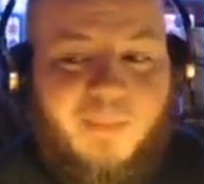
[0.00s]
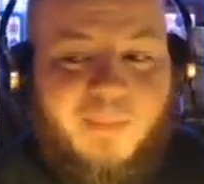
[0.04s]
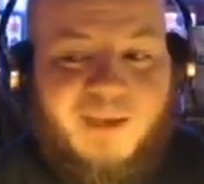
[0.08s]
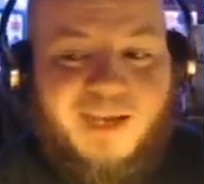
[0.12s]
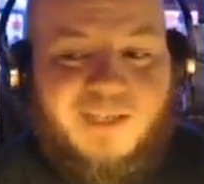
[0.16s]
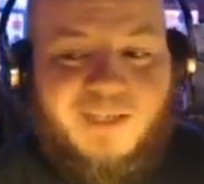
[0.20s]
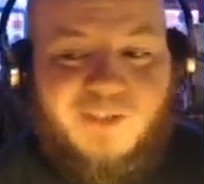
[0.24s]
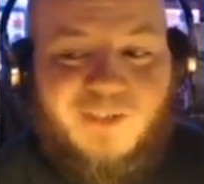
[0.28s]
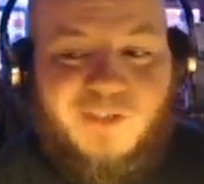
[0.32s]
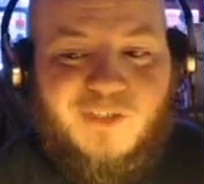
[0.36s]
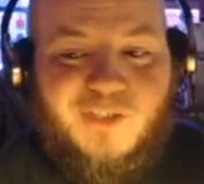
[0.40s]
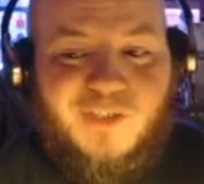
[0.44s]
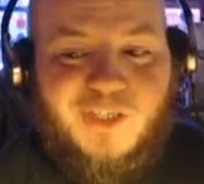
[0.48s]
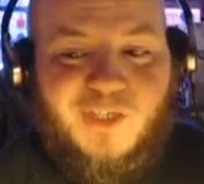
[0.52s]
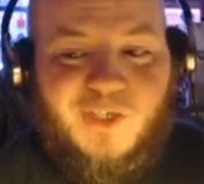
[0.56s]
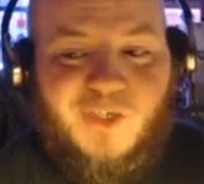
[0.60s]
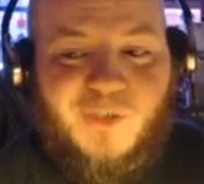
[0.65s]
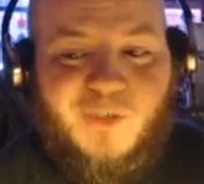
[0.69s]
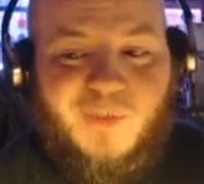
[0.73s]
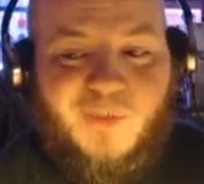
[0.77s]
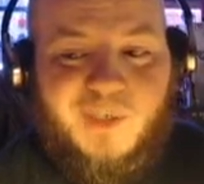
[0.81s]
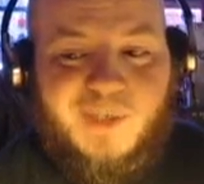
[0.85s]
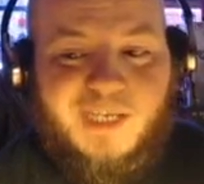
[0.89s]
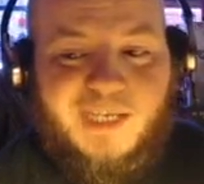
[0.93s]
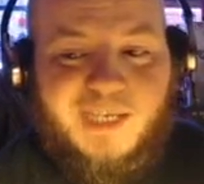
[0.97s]
And so
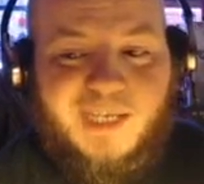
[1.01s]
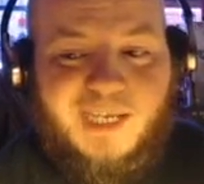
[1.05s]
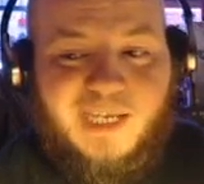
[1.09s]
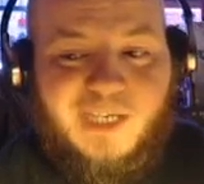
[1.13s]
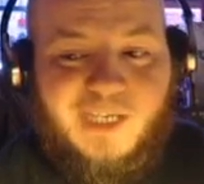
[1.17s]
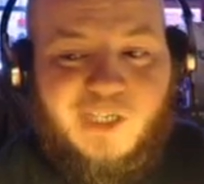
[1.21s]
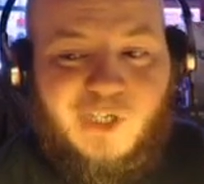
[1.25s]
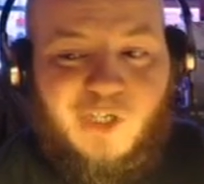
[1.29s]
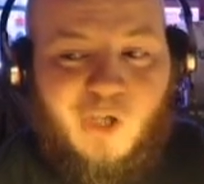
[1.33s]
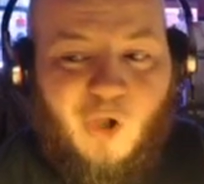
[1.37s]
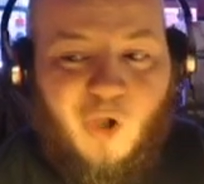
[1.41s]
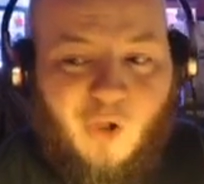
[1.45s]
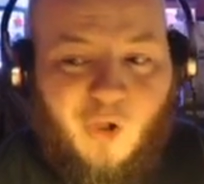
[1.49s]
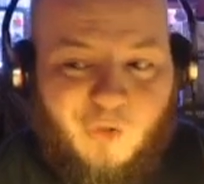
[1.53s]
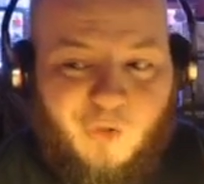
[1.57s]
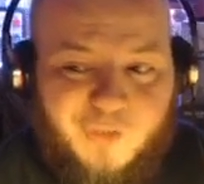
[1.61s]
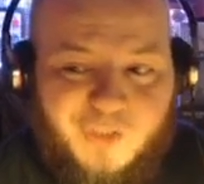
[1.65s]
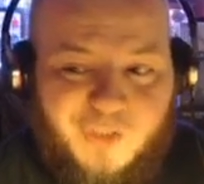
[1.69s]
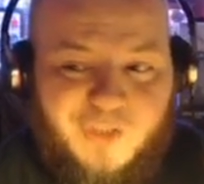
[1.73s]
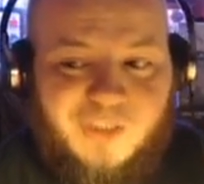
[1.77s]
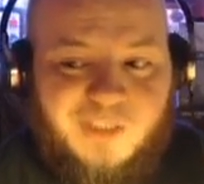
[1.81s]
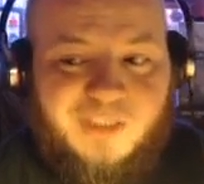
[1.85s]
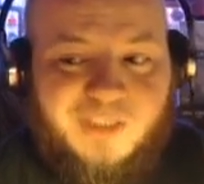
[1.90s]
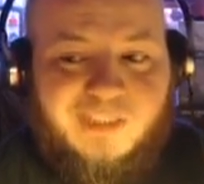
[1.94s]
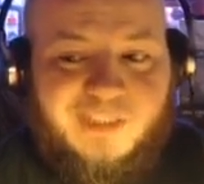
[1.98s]
it
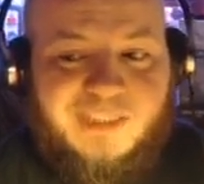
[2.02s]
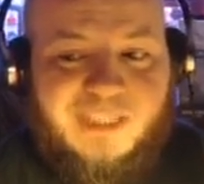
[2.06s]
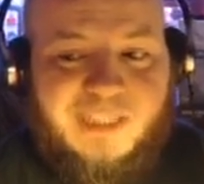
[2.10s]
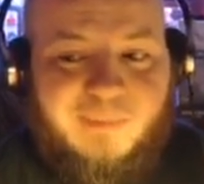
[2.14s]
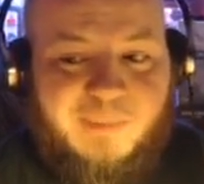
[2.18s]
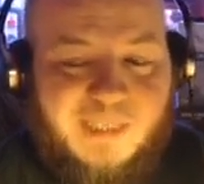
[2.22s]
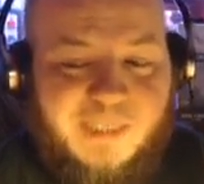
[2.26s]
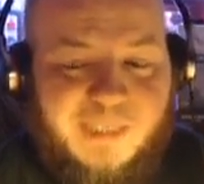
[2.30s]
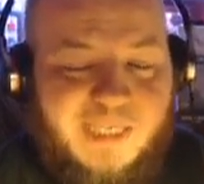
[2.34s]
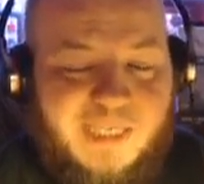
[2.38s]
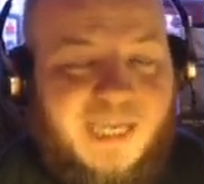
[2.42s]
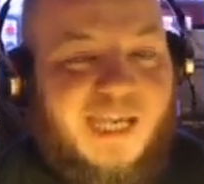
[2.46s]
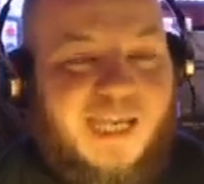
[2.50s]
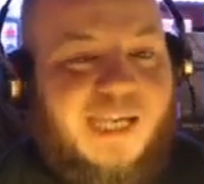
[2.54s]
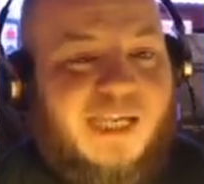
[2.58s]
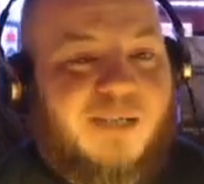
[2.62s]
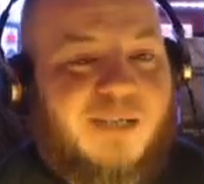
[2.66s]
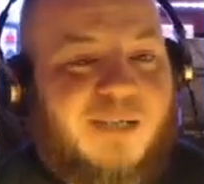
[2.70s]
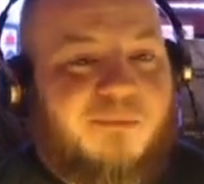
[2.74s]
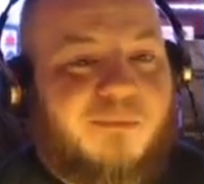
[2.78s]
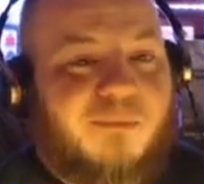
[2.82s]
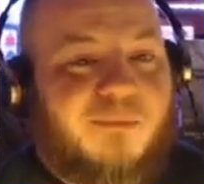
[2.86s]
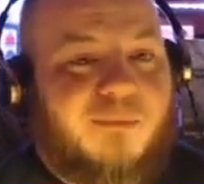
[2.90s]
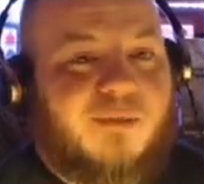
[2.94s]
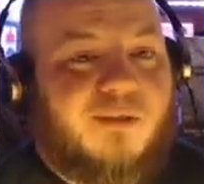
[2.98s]
constantly became,
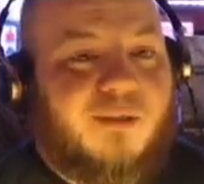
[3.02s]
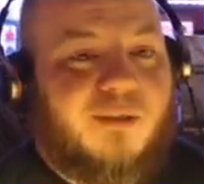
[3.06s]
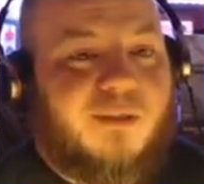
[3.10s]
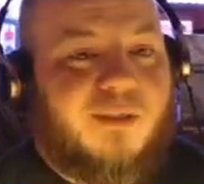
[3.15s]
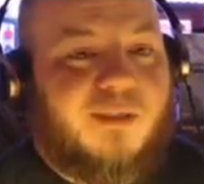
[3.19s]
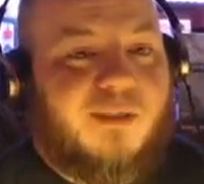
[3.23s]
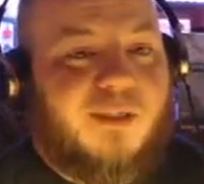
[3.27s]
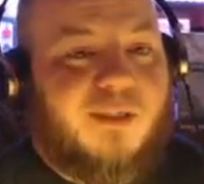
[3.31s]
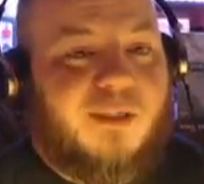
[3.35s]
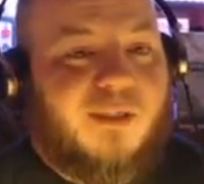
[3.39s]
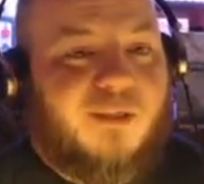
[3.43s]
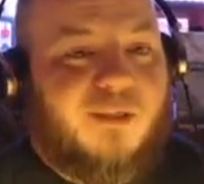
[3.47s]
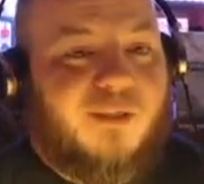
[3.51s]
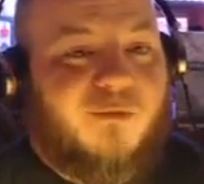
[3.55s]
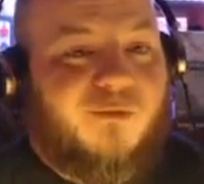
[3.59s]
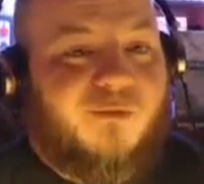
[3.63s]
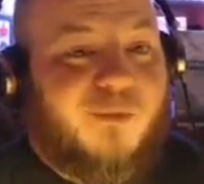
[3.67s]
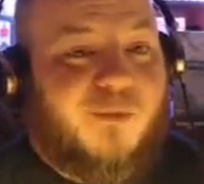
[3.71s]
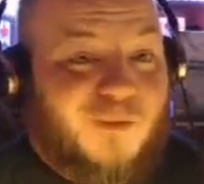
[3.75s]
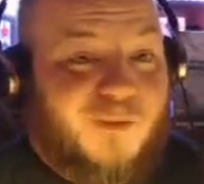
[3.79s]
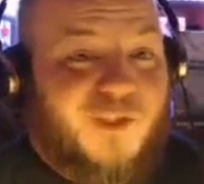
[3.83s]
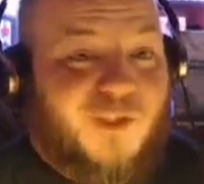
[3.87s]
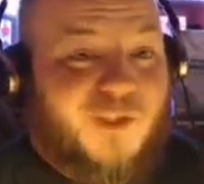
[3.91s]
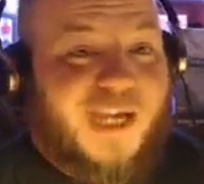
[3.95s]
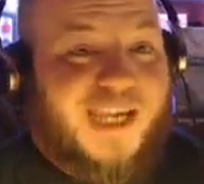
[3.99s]
from
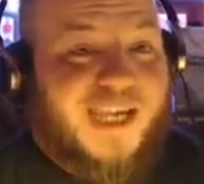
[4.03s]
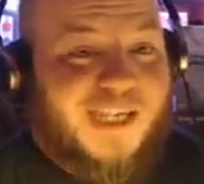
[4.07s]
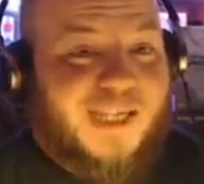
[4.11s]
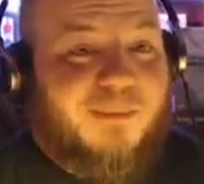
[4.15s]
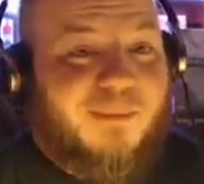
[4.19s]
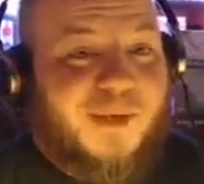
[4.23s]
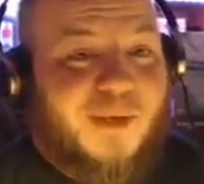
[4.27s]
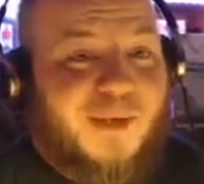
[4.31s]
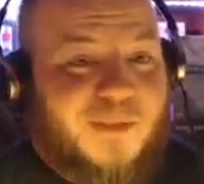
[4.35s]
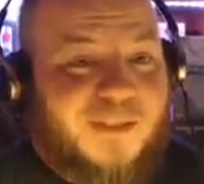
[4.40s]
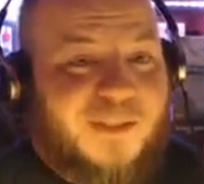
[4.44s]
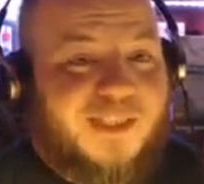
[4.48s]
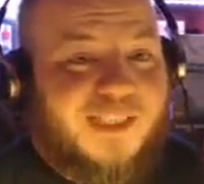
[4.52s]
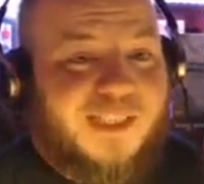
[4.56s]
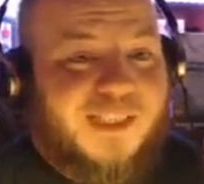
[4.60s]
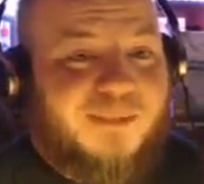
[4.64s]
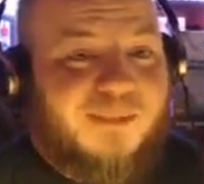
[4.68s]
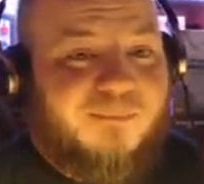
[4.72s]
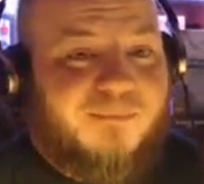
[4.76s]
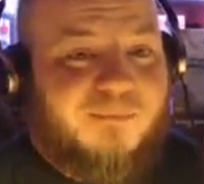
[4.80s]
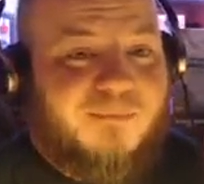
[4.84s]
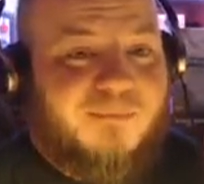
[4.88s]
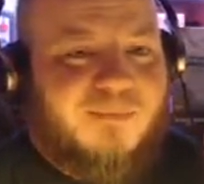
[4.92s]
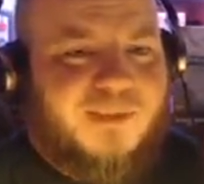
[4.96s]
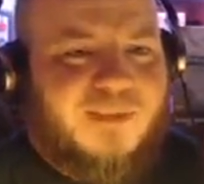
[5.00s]
Jake mostly,
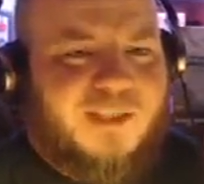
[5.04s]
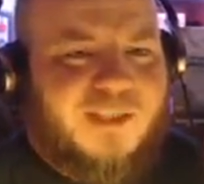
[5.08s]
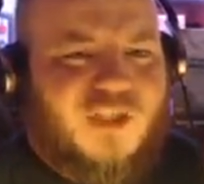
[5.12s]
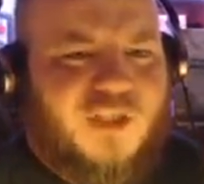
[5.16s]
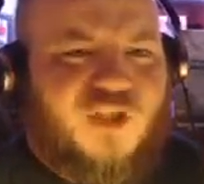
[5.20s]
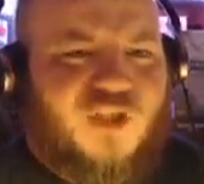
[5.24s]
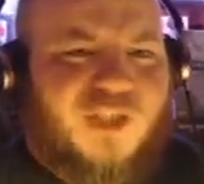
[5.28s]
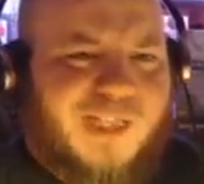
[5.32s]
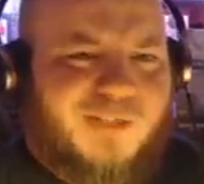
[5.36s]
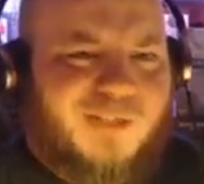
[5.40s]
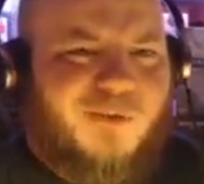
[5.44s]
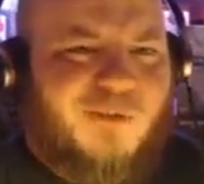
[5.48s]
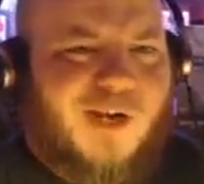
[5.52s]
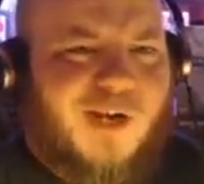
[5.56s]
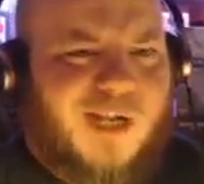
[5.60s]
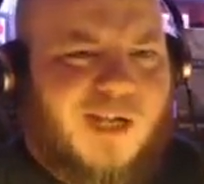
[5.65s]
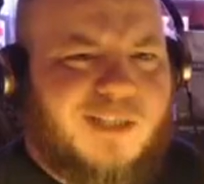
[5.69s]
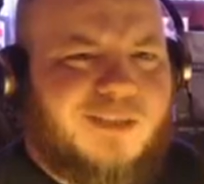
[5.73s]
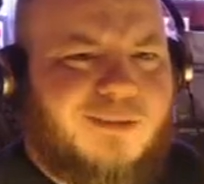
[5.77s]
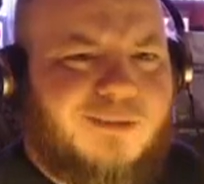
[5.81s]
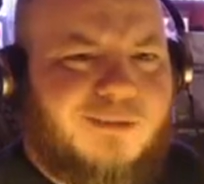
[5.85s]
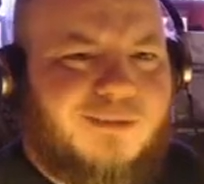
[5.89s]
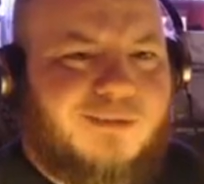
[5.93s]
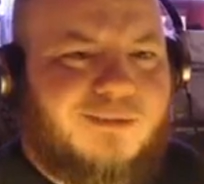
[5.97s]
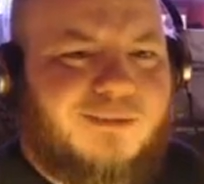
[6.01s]
shitty rust.
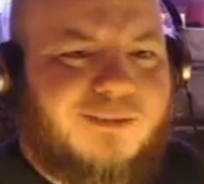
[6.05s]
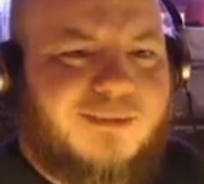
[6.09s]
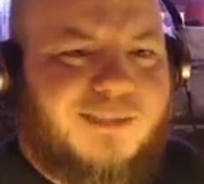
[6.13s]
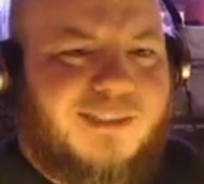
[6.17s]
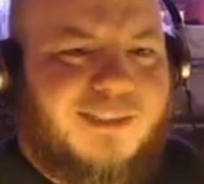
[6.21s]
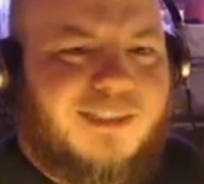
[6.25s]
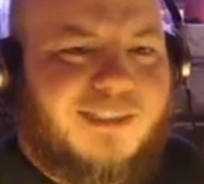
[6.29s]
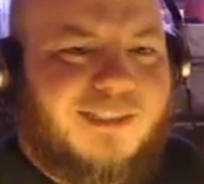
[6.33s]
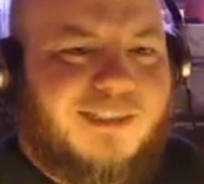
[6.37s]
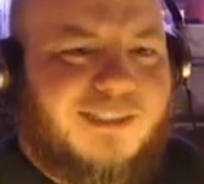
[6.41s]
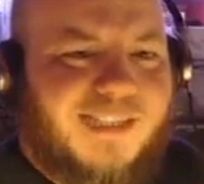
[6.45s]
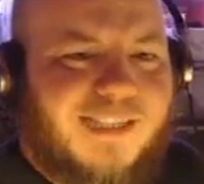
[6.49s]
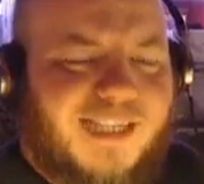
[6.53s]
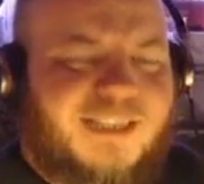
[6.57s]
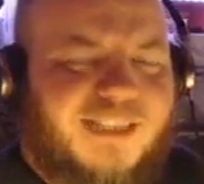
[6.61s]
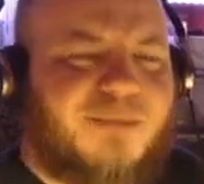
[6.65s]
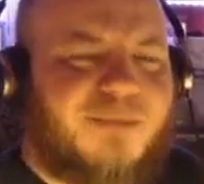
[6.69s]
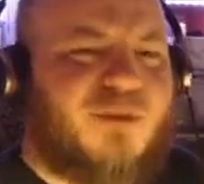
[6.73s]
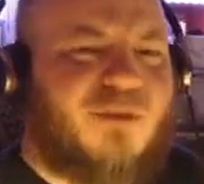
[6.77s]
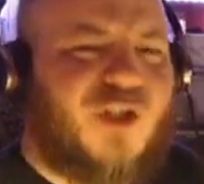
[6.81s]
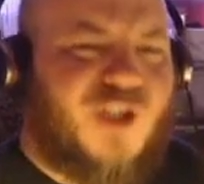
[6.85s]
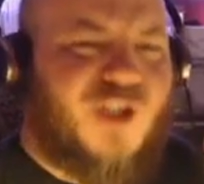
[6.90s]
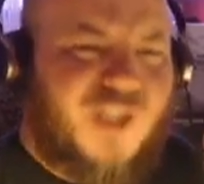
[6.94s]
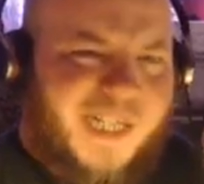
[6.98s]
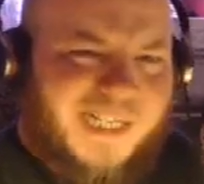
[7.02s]
Some
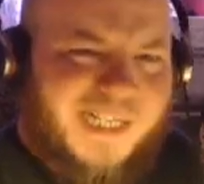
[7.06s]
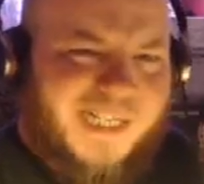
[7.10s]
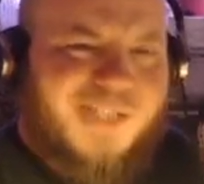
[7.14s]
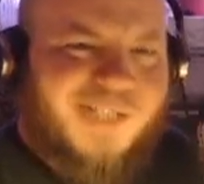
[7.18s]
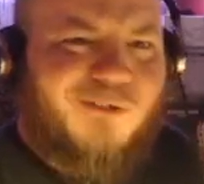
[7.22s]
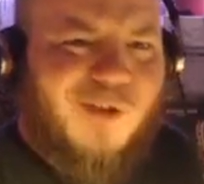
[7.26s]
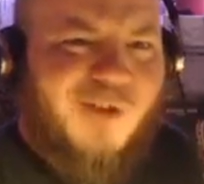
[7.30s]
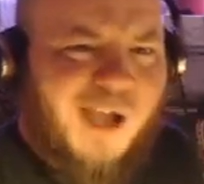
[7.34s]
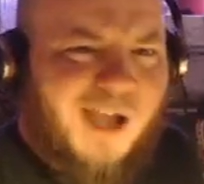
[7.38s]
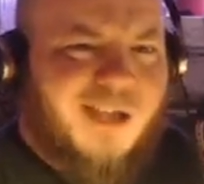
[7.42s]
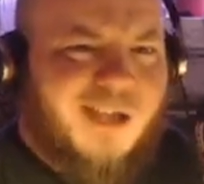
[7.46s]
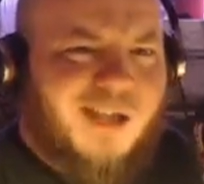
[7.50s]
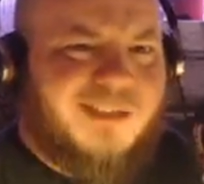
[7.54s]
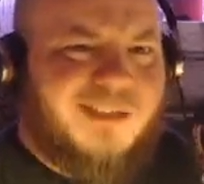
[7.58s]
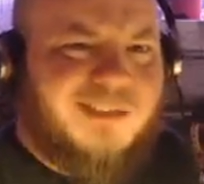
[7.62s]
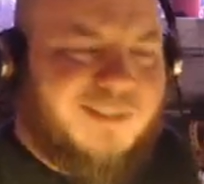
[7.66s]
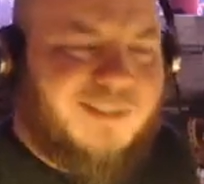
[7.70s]
shitty rust.